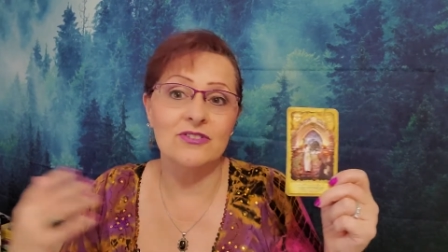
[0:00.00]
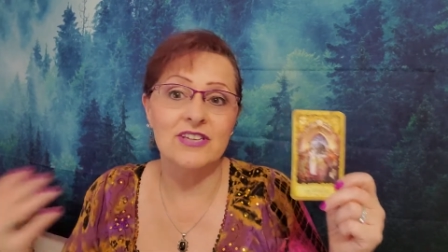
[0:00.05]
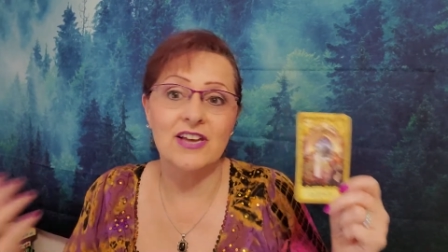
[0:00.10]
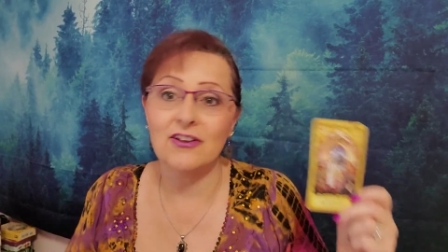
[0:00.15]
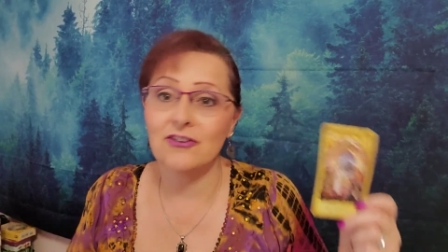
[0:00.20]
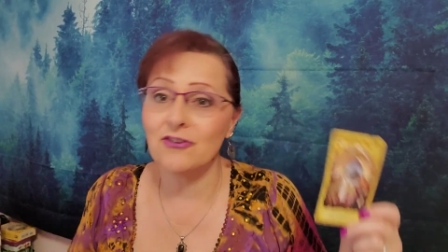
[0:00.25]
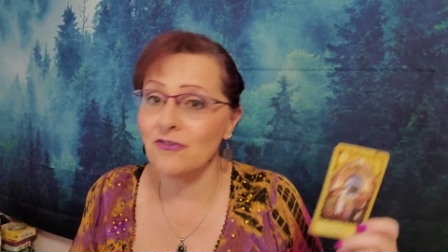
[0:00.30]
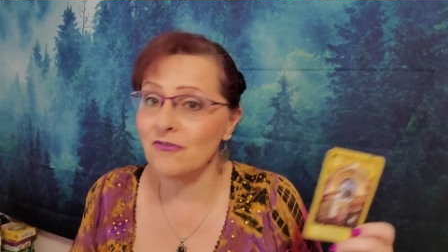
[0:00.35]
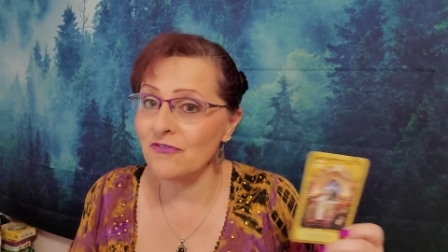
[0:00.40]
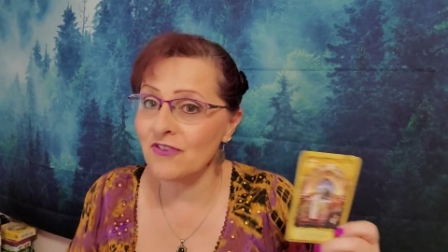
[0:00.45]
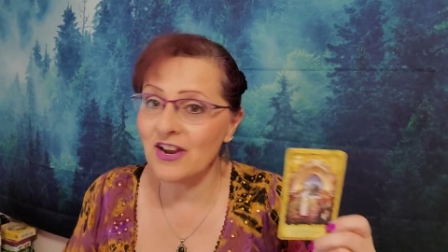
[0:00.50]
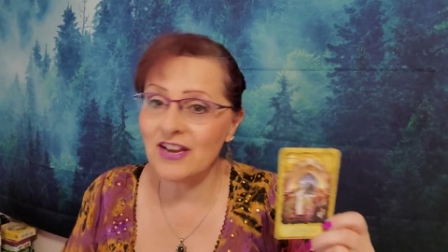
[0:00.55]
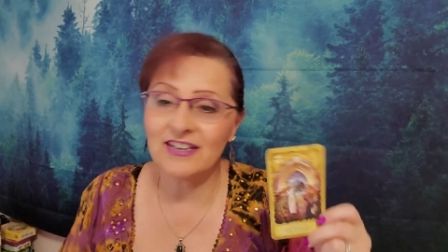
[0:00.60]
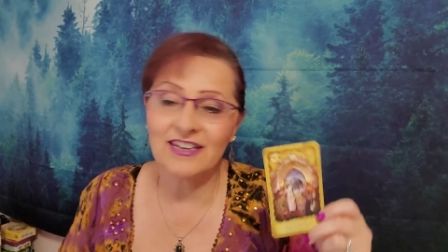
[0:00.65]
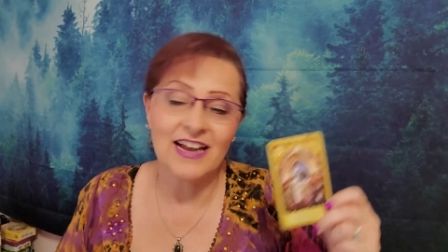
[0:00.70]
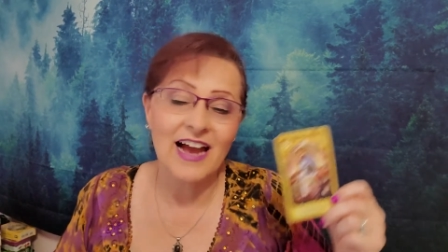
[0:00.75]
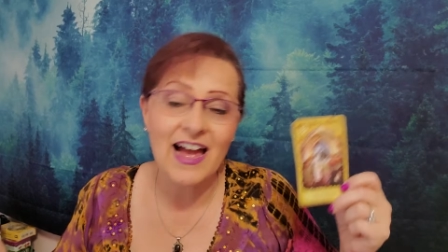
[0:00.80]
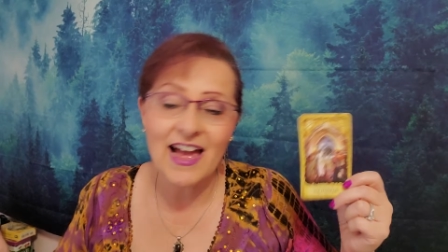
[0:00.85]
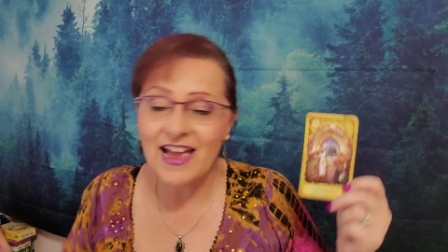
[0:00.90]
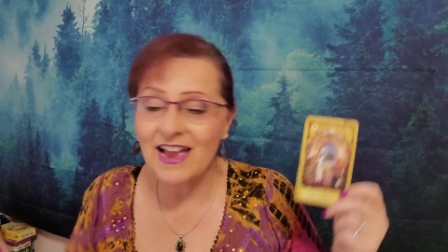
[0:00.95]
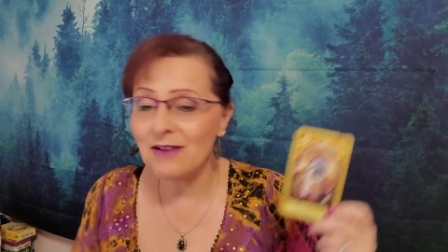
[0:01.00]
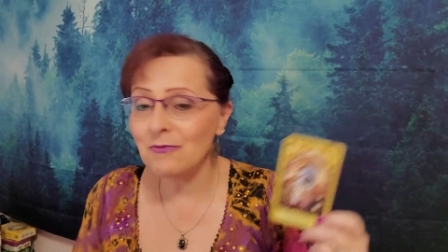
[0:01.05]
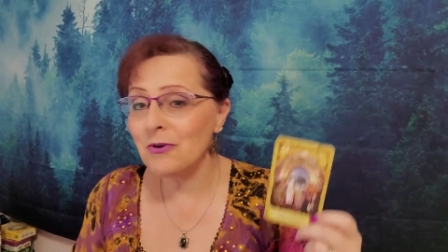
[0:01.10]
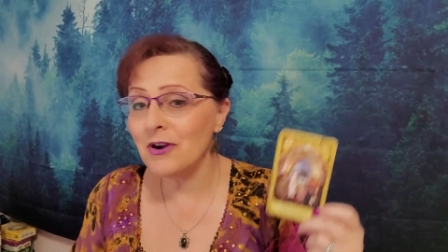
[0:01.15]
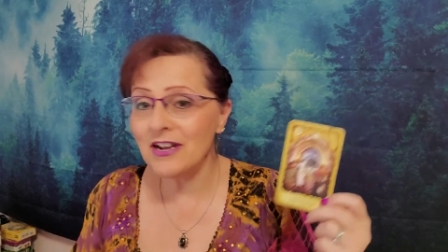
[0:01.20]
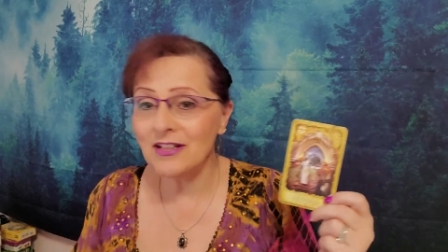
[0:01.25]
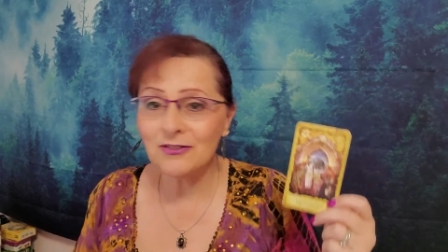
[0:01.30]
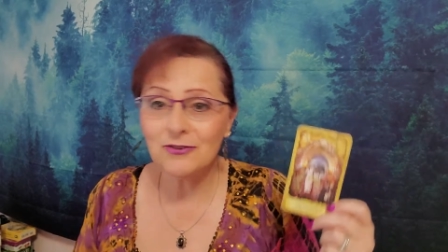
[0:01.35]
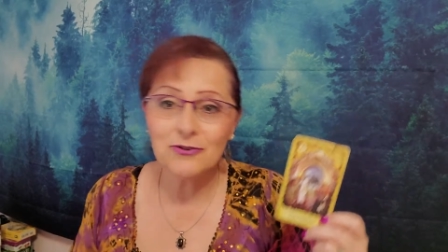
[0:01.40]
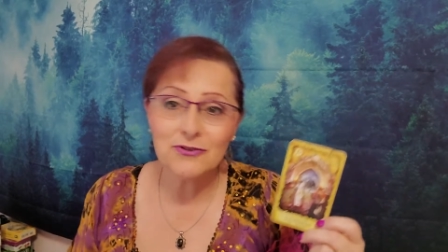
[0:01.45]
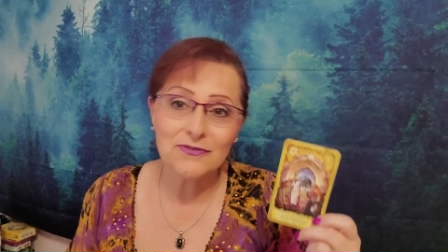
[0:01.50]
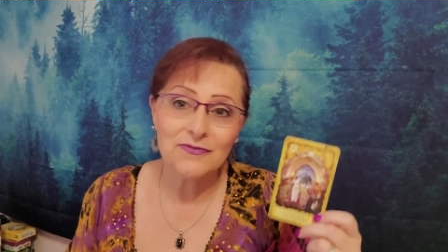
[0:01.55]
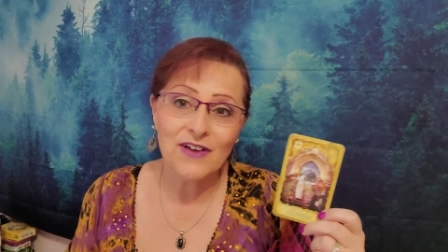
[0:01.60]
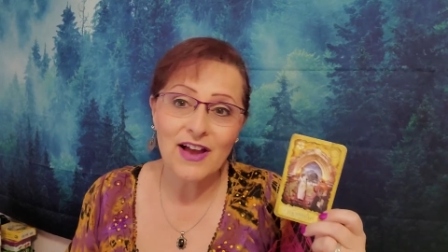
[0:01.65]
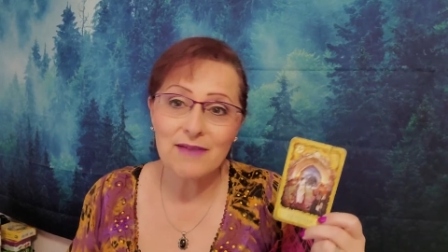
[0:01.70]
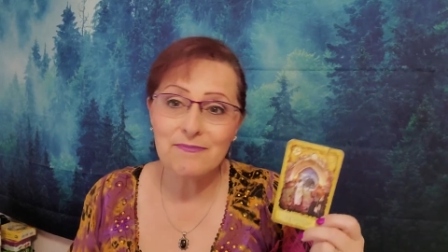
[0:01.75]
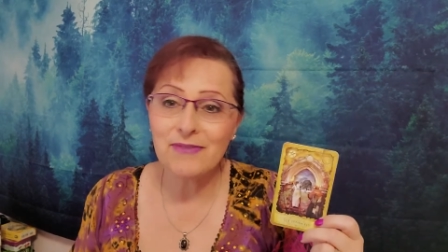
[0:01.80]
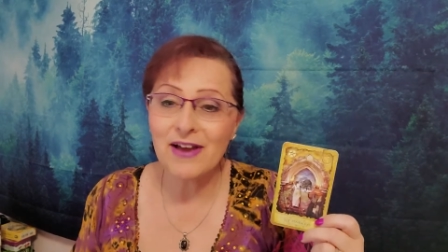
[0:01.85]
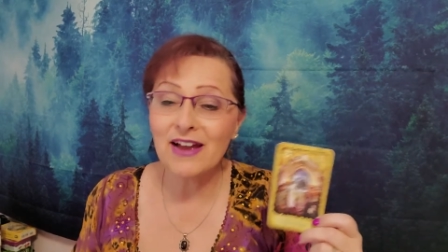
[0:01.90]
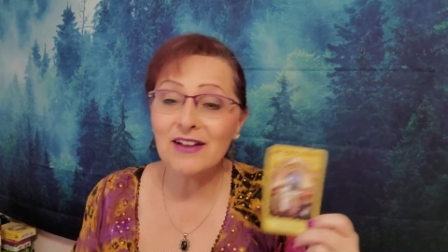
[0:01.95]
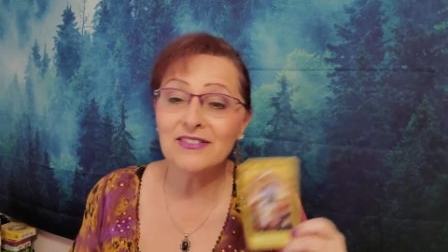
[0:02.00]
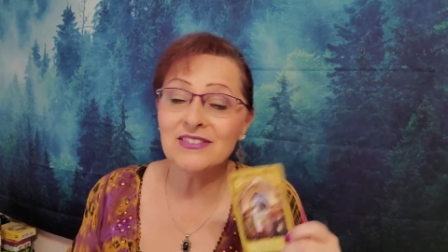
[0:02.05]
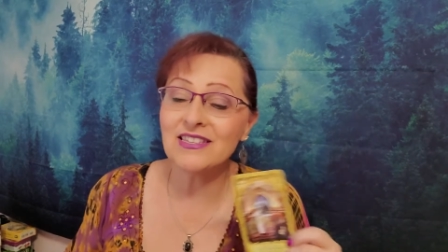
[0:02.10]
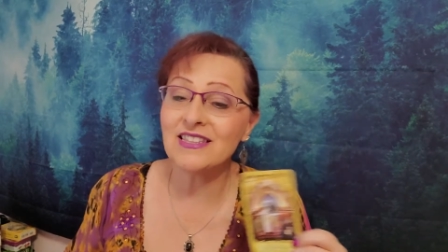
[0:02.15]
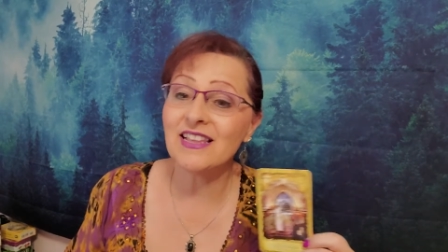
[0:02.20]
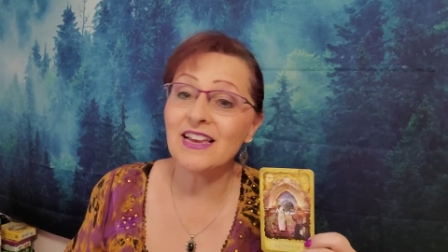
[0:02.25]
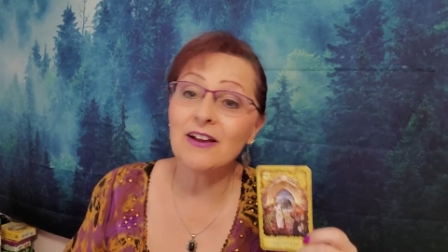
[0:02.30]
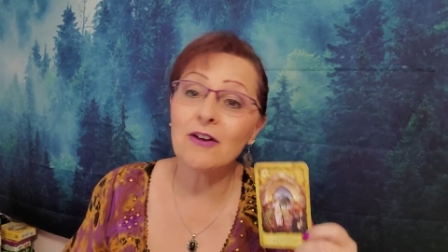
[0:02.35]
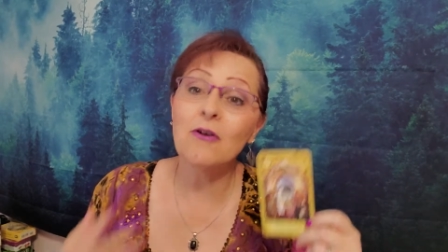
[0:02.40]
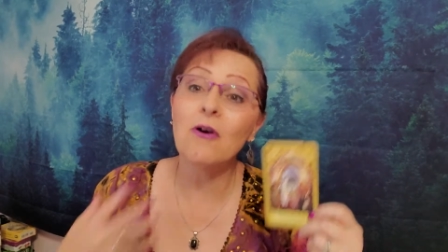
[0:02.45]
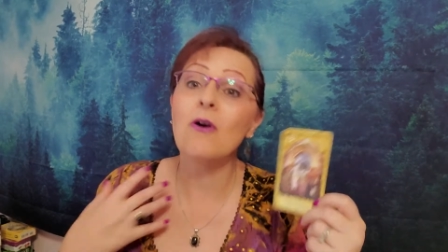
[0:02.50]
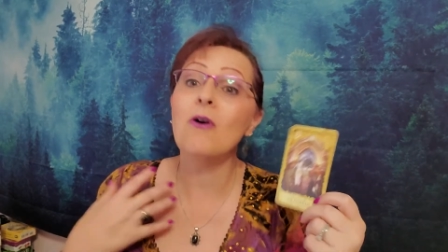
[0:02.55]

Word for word: tell your friend, guy, I want to lose 5 pounds, and they go,